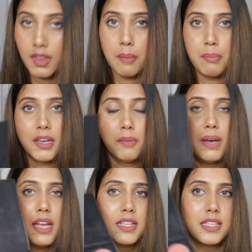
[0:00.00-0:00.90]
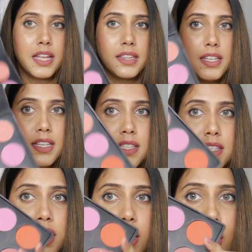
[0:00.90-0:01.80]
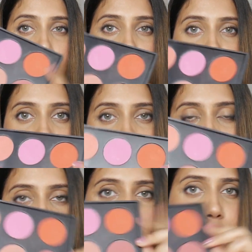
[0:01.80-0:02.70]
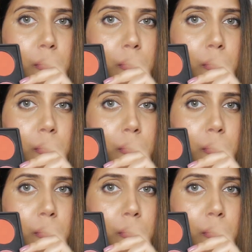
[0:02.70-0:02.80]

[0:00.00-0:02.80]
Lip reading: bigger palettes like this, which is, this one is from